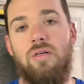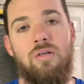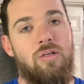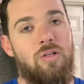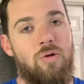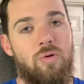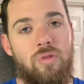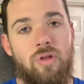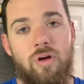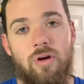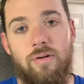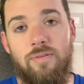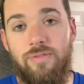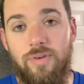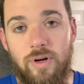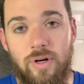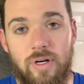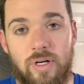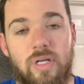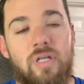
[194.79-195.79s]
they're
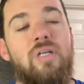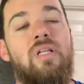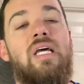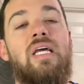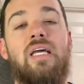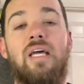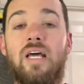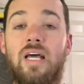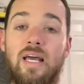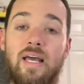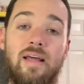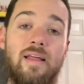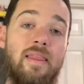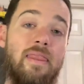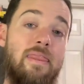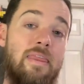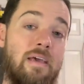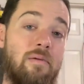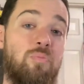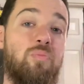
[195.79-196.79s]
inferior. Like,
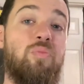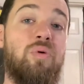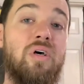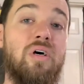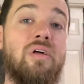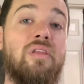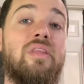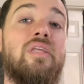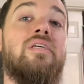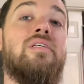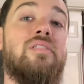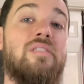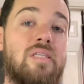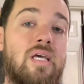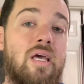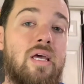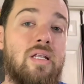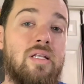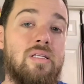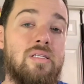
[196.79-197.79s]
they build this
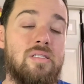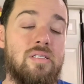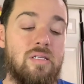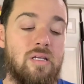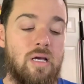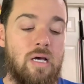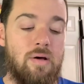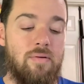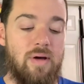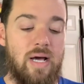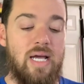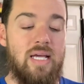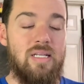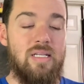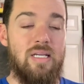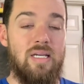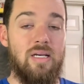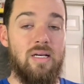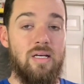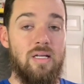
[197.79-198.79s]
sense of
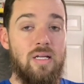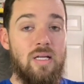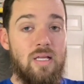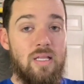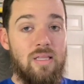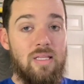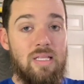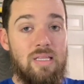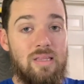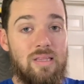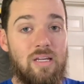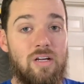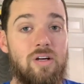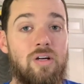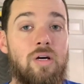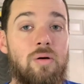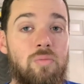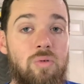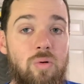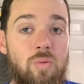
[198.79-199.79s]
idea that
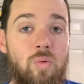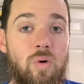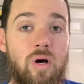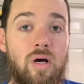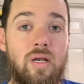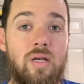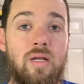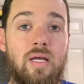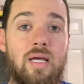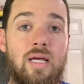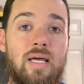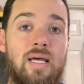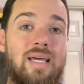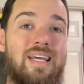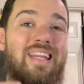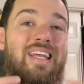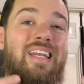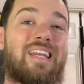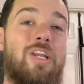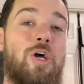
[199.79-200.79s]
they're number one
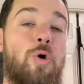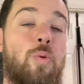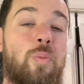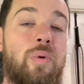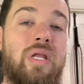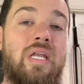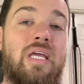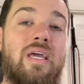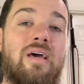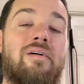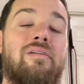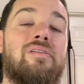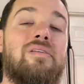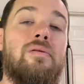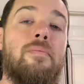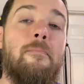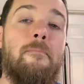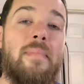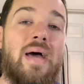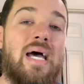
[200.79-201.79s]
and that nobody
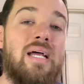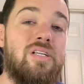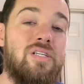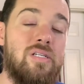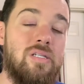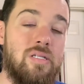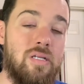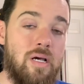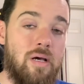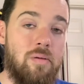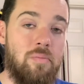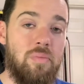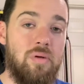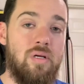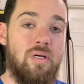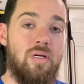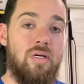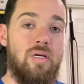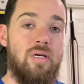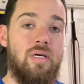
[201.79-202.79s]
else matches up.
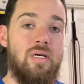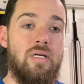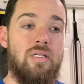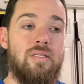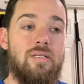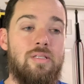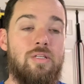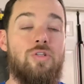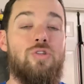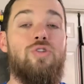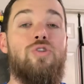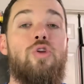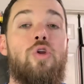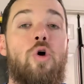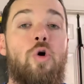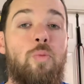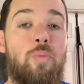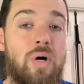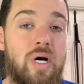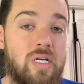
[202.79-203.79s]
That there's
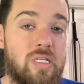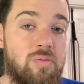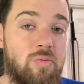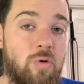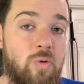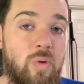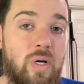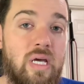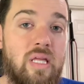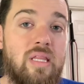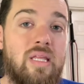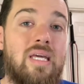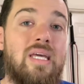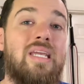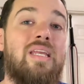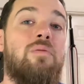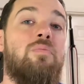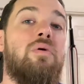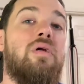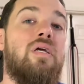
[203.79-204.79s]
no possible way that
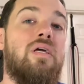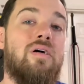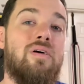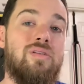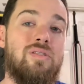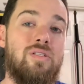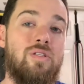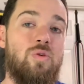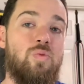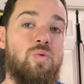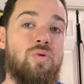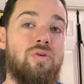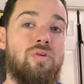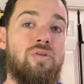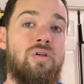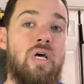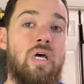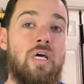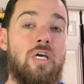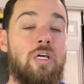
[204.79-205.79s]
anybody else in the
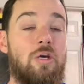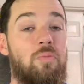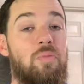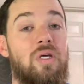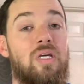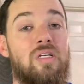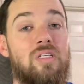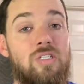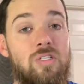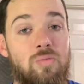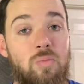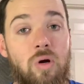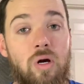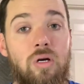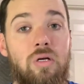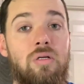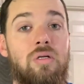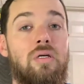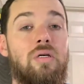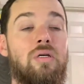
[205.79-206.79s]
world could be as
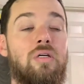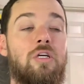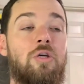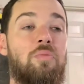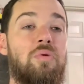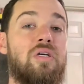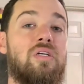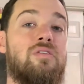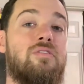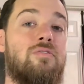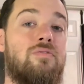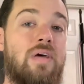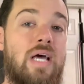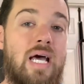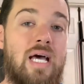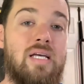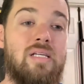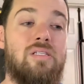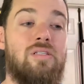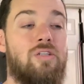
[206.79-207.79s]
smart, could be as
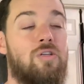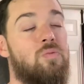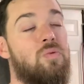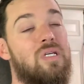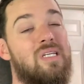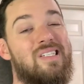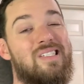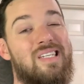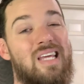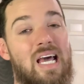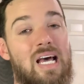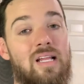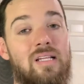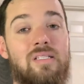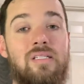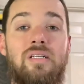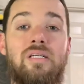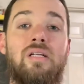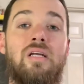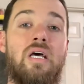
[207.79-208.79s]
fast, could be as
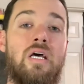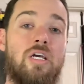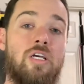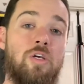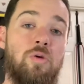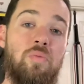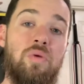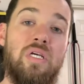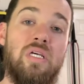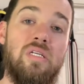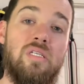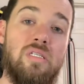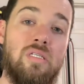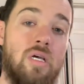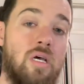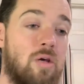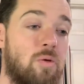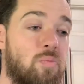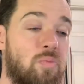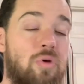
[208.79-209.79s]
talented, could be
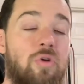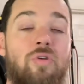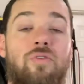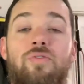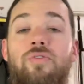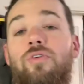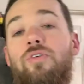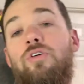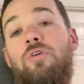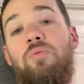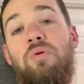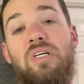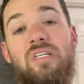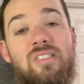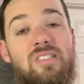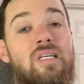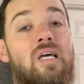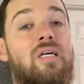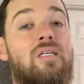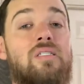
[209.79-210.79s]
as beautiful, could be
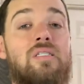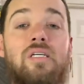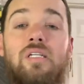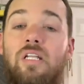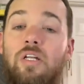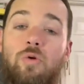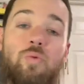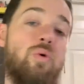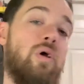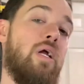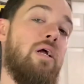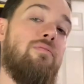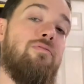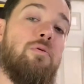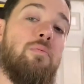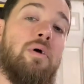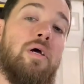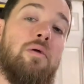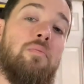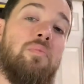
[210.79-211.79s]
as sexy, like
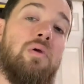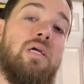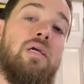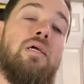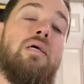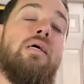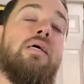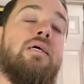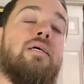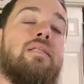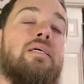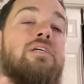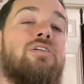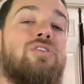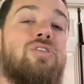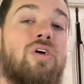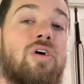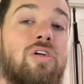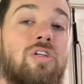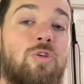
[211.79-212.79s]
whatever it might be. They
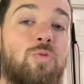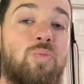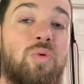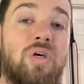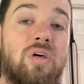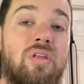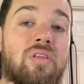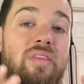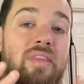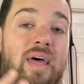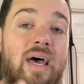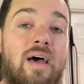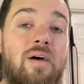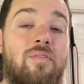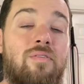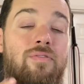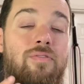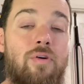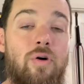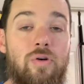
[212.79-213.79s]
start to build
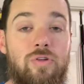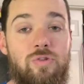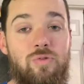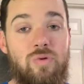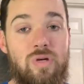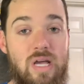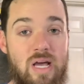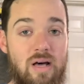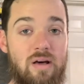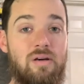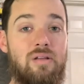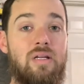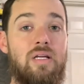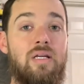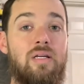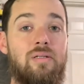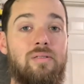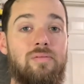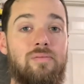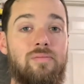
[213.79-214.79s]
that false
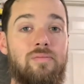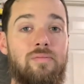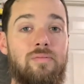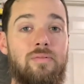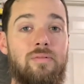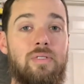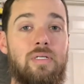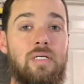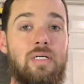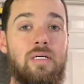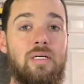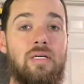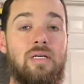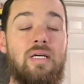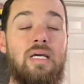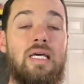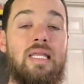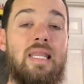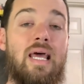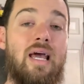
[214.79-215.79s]
reality.
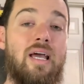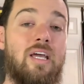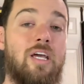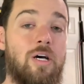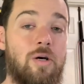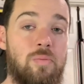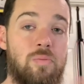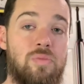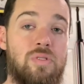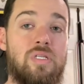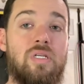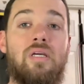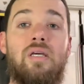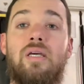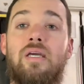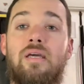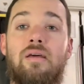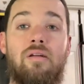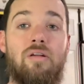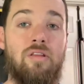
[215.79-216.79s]
And that comes
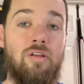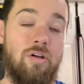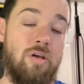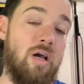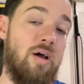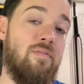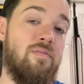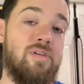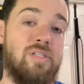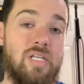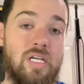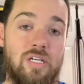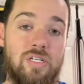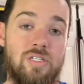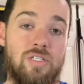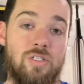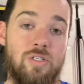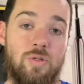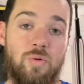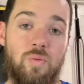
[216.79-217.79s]
in on their
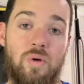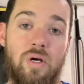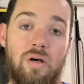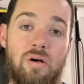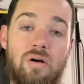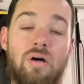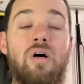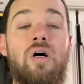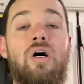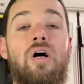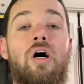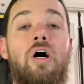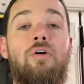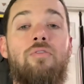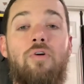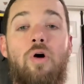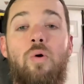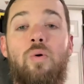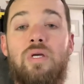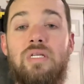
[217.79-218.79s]
conversations as well,
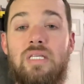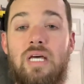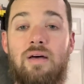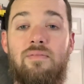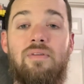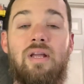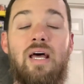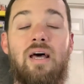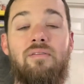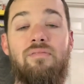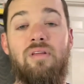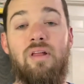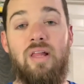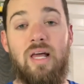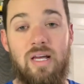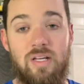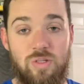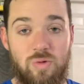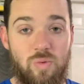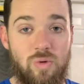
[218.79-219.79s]
of always having to have the
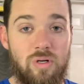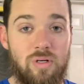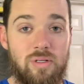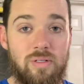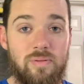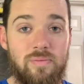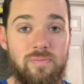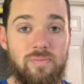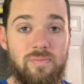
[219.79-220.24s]
last word.